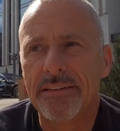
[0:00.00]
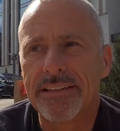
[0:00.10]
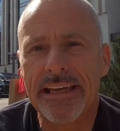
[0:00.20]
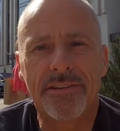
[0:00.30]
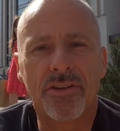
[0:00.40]

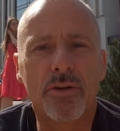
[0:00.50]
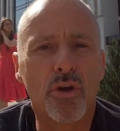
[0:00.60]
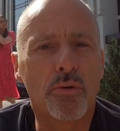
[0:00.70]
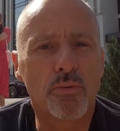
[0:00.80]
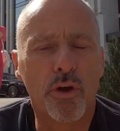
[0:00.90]
etc., and I was
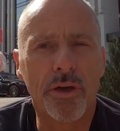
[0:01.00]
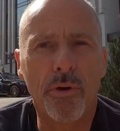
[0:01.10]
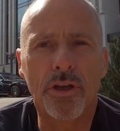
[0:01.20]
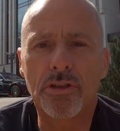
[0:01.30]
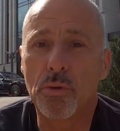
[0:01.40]
always worried
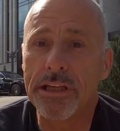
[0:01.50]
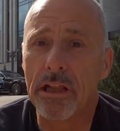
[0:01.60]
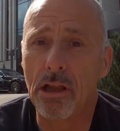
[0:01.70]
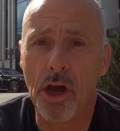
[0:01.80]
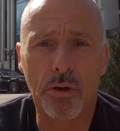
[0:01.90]
about it, so I did a
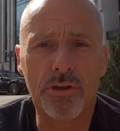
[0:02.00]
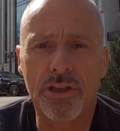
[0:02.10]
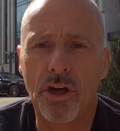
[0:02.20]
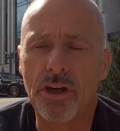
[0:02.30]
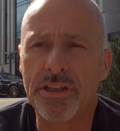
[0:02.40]
lot of
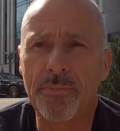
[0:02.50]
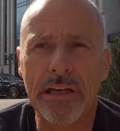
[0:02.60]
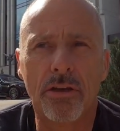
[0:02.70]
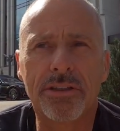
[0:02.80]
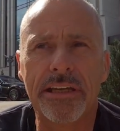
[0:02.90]
research. I mean,
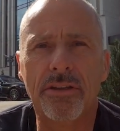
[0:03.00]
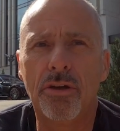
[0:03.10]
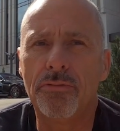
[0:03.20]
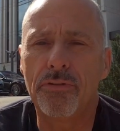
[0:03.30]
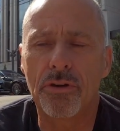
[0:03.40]
I looked
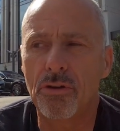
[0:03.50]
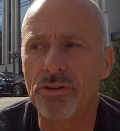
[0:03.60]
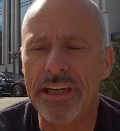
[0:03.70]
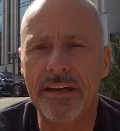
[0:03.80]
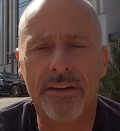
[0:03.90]
into it for a
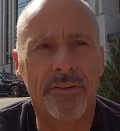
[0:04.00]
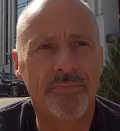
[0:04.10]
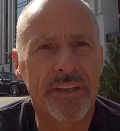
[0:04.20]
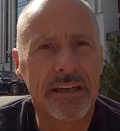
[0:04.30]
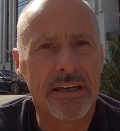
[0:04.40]
good year
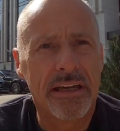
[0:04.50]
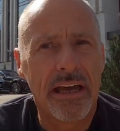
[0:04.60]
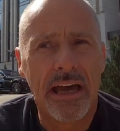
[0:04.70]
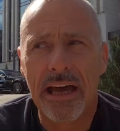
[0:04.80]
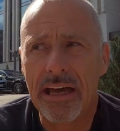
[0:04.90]

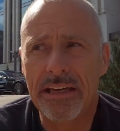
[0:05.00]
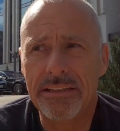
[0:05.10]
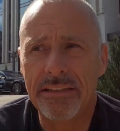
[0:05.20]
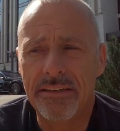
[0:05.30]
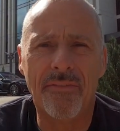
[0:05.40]

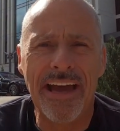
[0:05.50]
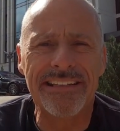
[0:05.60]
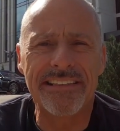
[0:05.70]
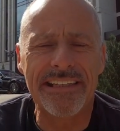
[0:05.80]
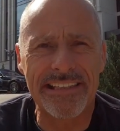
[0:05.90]
and
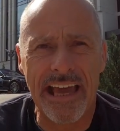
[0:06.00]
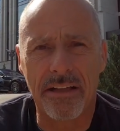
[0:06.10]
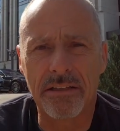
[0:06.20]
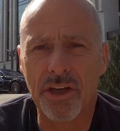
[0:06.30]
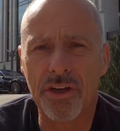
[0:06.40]
eventually
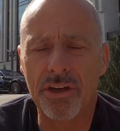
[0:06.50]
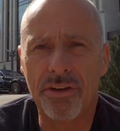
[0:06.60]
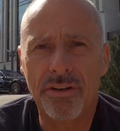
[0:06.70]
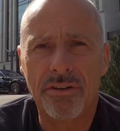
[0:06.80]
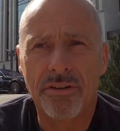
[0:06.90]
settled on
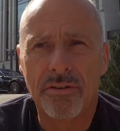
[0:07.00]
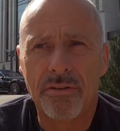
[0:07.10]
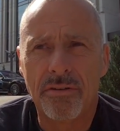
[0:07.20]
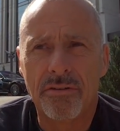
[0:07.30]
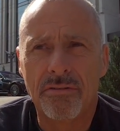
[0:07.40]
a
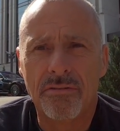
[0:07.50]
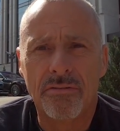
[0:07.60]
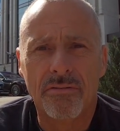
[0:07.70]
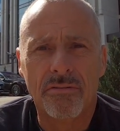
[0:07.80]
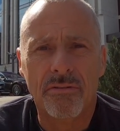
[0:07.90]

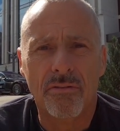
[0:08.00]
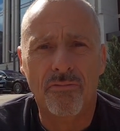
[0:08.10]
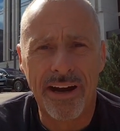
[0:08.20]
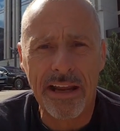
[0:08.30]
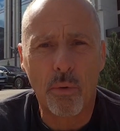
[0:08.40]

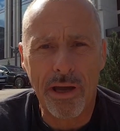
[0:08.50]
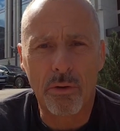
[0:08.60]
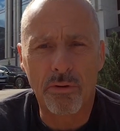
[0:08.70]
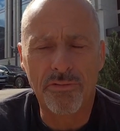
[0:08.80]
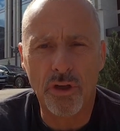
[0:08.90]
very well
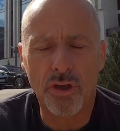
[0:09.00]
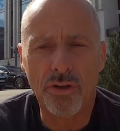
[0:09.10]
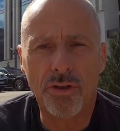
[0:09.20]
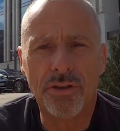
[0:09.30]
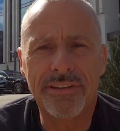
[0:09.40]

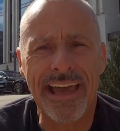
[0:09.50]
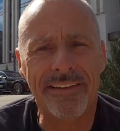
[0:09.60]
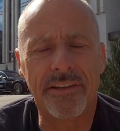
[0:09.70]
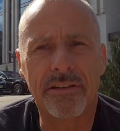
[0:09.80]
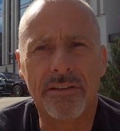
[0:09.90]
reviewed
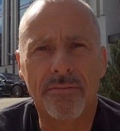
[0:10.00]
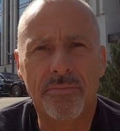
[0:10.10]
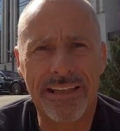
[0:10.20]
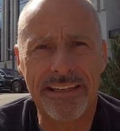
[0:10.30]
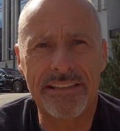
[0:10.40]
dental
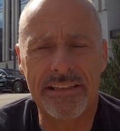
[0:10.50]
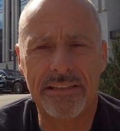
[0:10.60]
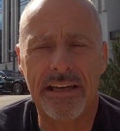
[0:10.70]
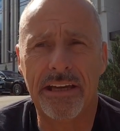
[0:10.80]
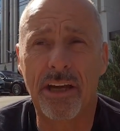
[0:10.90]
place,
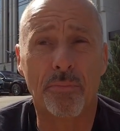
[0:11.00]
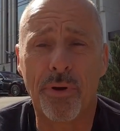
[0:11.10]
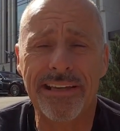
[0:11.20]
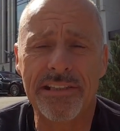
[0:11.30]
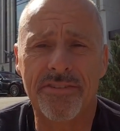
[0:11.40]
and I got
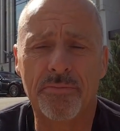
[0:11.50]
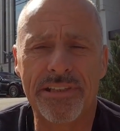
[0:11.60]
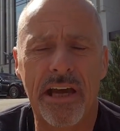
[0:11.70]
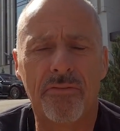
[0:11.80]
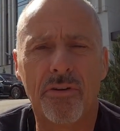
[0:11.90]
prices from
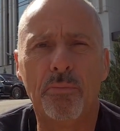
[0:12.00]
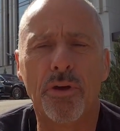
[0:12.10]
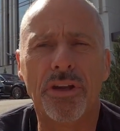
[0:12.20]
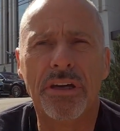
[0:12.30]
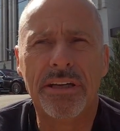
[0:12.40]
several,
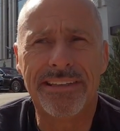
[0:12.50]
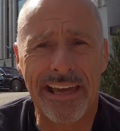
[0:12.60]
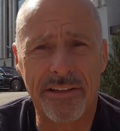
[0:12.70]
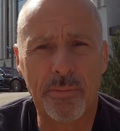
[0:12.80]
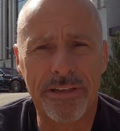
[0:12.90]
but
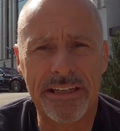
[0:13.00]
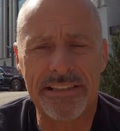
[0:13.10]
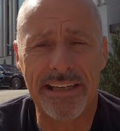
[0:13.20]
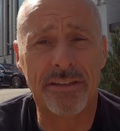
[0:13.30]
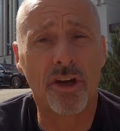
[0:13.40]
dental
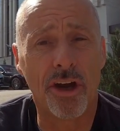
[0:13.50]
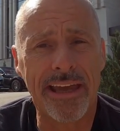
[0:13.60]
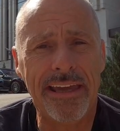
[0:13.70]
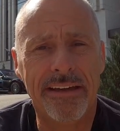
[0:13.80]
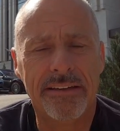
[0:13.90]
place in
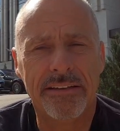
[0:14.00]
Turkey.